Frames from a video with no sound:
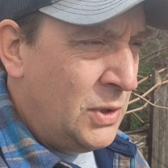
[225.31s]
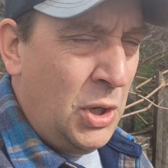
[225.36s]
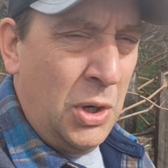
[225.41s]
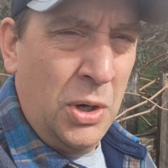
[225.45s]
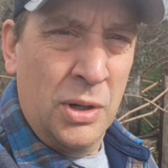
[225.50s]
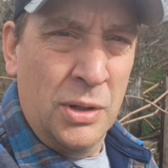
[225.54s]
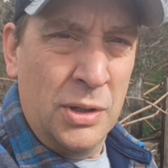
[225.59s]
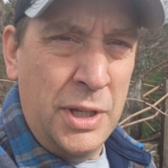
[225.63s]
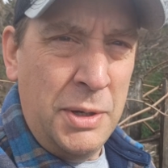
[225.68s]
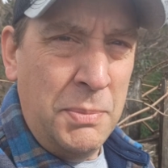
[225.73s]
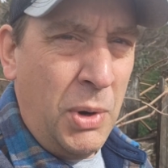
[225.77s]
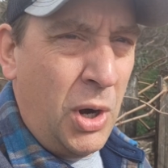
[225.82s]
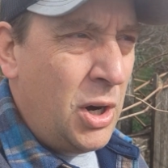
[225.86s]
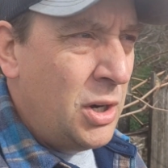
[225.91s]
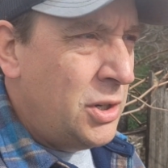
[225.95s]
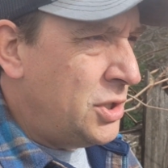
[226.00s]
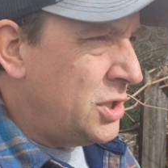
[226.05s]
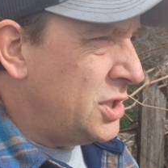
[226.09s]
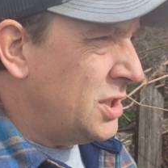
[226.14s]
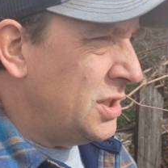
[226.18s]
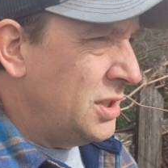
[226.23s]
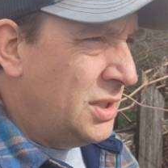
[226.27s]
early
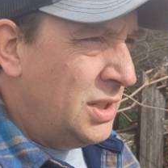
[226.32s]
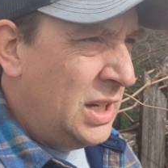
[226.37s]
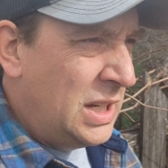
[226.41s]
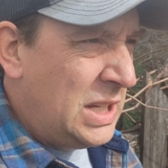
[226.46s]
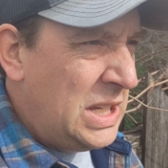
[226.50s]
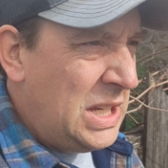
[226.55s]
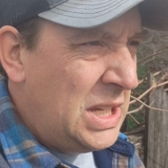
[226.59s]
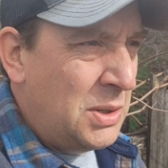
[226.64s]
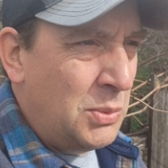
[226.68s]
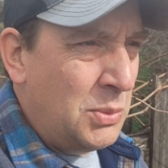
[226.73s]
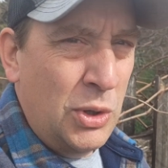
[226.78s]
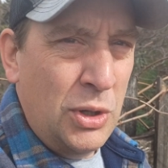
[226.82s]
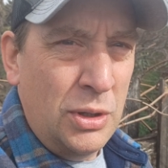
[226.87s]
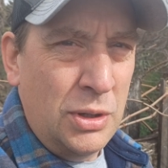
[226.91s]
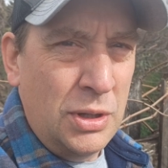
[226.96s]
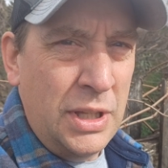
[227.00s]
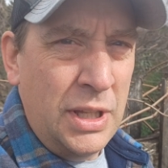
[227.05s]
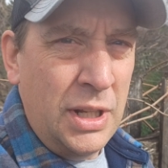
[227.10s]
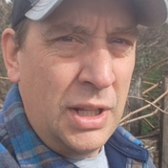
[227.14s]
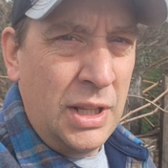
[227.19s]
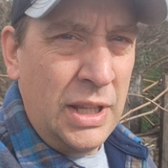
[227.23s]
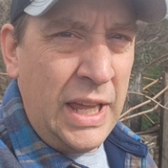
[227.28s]
March. Again, we're a
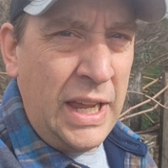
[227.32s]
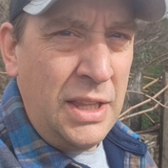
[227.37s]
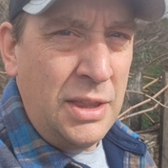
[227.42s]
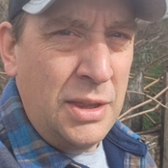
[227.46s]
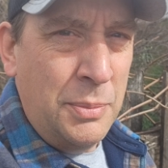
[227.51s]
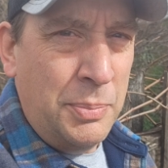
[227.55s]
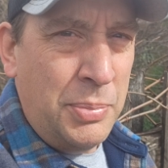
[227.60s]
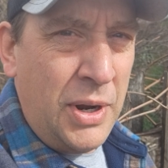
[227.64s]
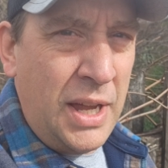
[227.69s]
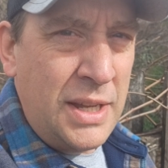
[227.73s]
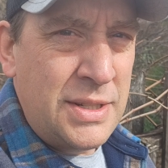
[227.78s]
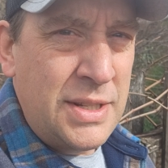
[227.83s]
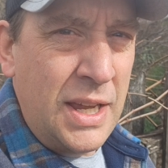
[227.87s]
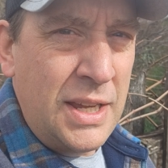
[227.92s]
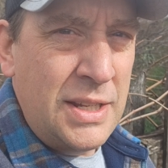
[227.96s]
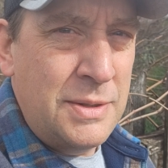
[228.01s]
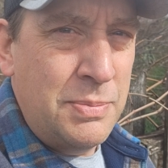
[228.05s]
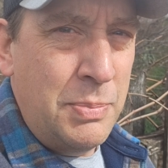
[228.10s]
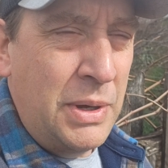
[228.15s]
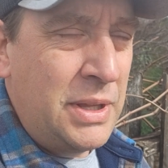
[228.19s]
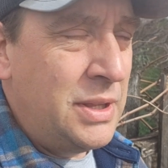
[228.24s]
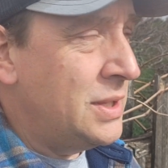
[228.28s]
little late in the
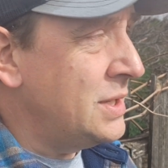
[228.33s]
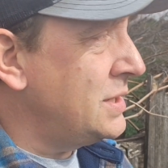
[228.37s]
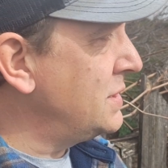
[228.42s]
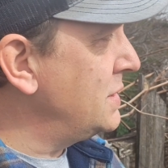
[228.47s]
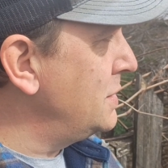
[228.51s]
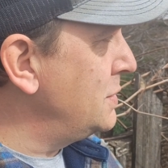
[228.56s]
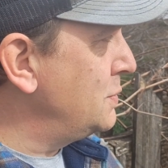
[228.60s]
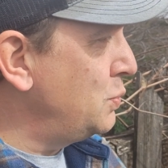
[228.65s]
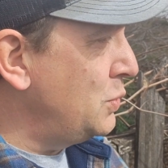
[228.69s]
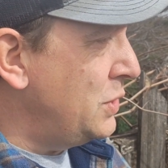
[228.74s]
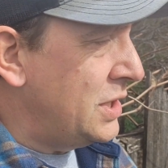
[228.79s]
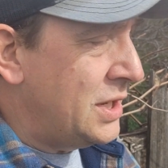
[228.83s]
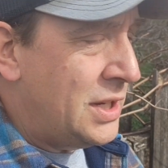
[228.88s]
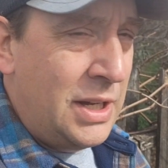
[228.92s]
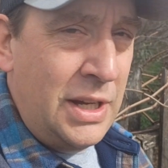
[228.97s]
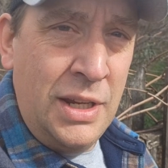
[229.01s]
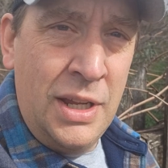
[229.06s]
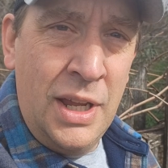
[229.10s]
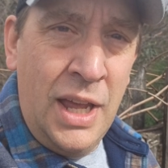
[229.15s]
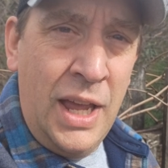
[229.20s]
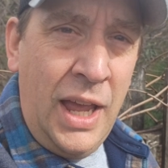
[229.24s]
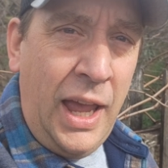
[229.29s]
process, but this is
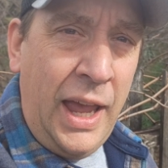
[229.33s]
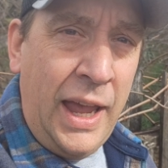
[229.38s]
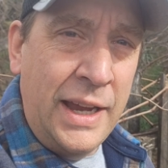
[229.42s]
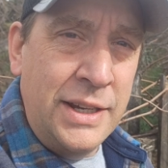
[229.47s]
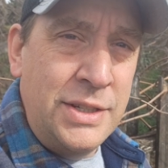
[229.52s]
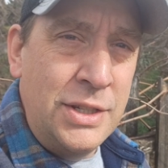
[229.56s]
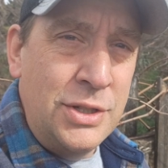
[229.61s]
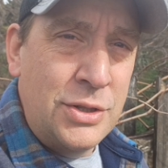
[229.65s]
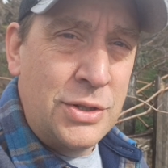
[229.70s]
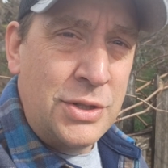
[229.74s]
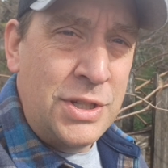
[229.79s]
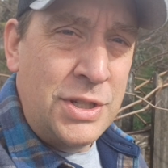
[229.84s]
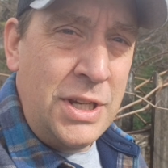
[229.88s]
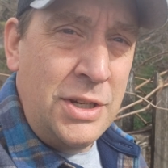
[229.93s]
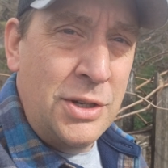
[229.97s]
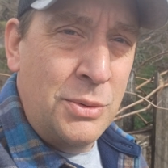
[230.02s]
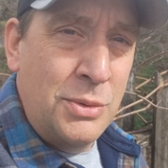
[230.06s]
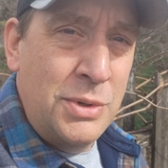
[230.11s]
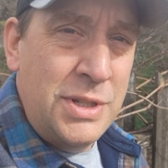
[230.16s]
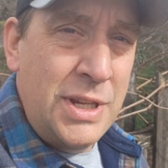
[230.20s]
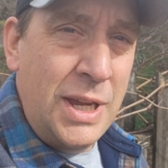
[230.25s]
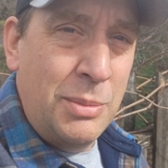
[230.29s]
when Ag Teacher
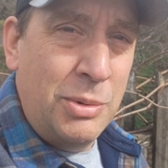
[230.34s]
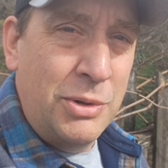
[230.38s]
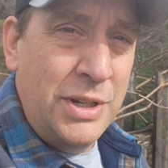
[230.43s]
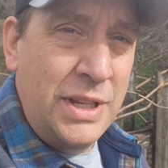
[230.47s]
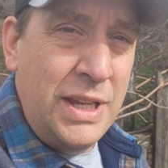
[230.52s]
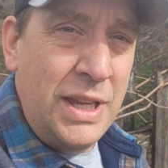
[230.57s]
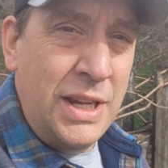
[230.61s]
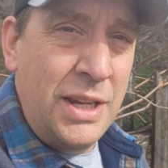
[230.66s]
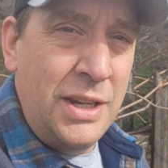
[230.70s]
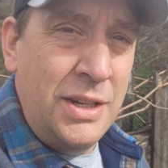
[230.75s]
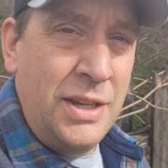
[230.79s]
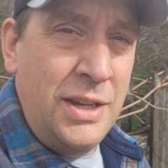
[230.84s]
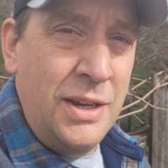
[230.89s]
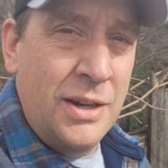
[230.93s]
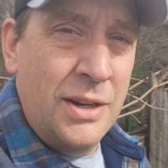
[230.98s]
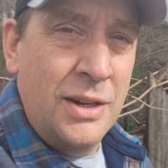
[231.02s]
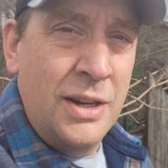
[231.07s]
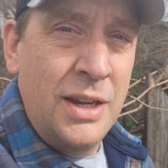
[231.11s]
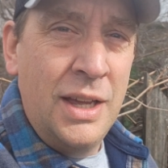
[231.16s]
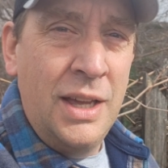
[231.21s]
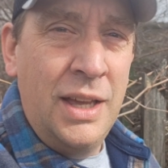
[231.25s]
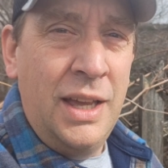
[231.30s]
Senior was able to get in
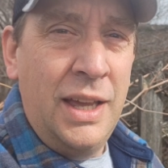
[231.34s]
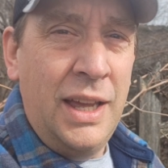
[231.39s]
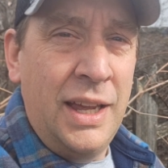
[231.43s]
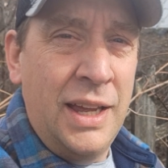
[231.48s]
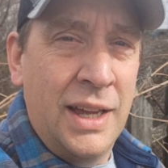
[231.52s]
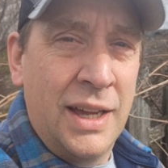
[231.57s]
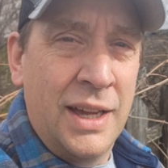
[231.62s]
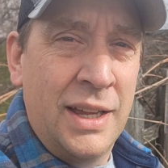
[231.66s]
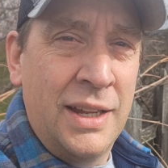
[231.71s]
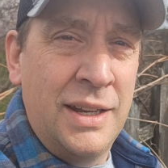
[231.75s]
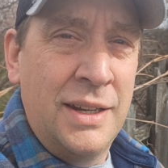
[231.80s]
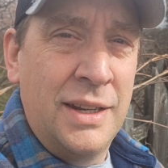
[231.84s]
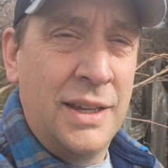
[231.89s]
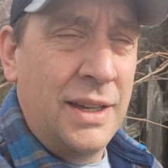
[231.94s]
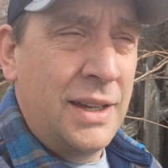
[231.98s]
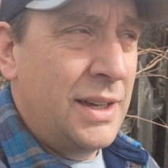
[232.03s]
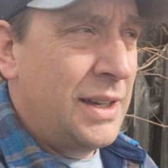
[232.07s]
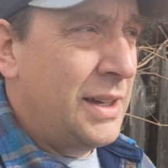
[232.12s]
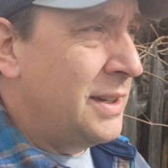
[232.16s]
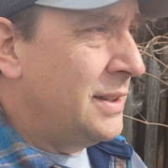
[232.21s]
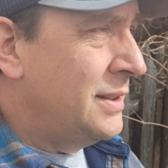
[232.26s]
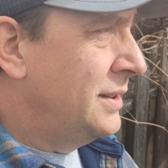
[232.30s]
here. And
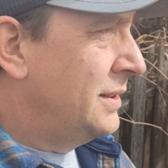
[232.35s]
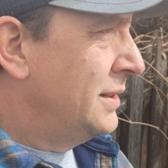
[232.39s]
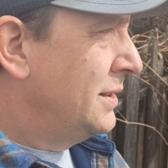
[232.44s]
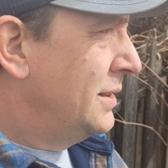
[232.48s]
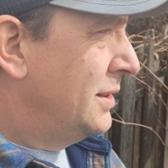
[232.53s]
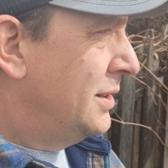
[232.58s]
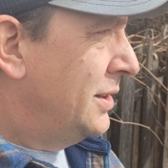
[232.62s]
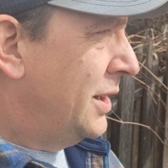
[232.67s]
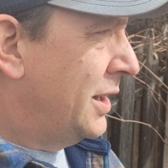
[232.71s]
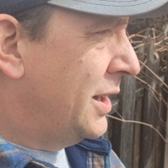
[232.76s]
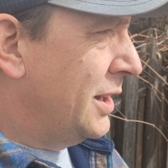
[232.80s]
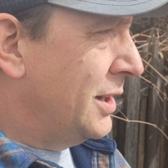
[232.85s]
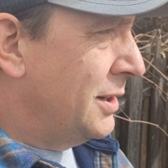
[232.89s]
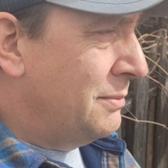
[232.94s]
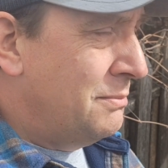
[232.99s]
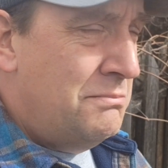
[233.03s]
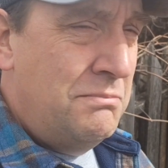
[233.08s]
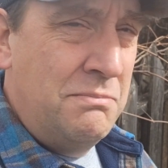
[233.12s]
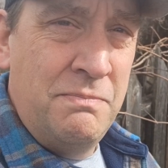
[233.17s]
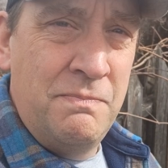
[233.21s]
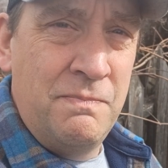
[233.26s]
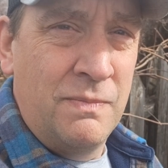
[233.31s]
uh,
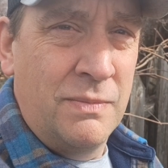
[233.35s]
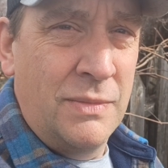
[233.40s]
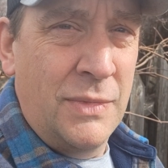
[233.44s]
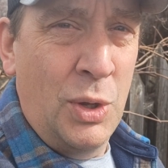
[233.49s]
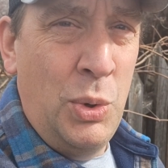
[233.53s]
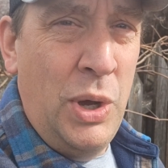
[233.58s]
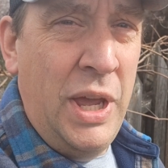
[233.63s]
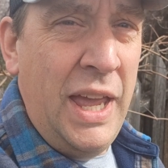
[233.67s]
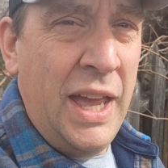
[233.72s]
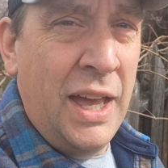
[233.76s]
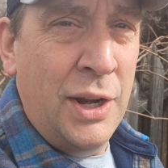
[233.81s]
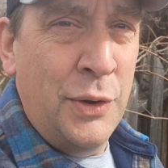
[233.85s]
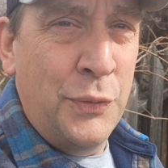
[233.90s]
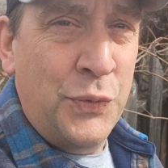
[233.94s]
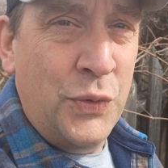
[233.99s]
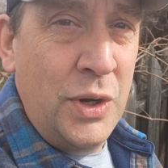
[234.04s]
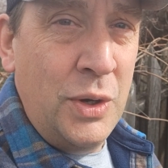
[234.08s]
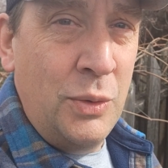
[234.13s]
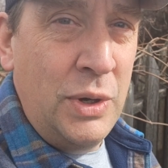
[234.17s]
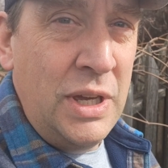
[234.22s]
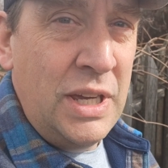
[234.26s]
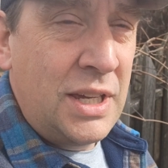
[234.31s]
um, we had a
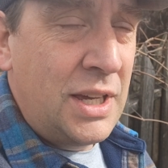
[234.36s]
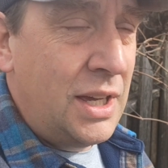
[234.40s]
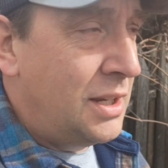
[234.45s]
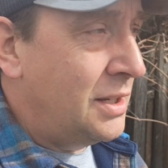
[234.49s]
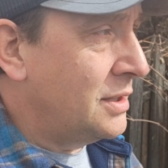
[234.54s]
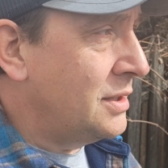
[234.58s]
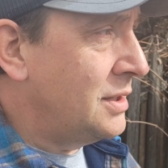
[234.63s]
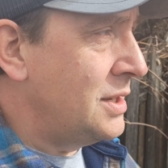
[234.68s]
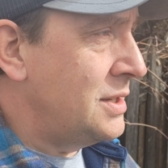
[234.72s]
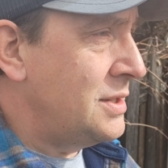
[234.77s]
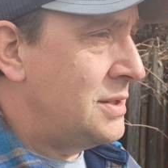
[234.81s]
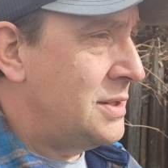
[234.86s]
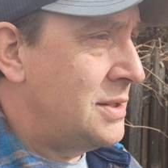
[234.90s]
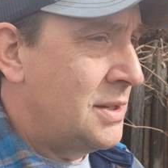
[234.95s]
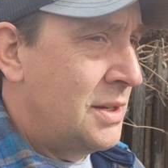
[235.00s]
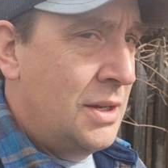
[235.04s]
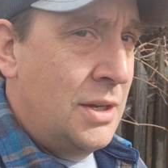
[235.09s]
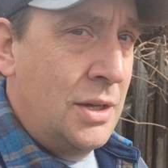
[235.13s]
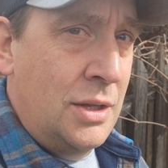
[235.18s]
free weekend because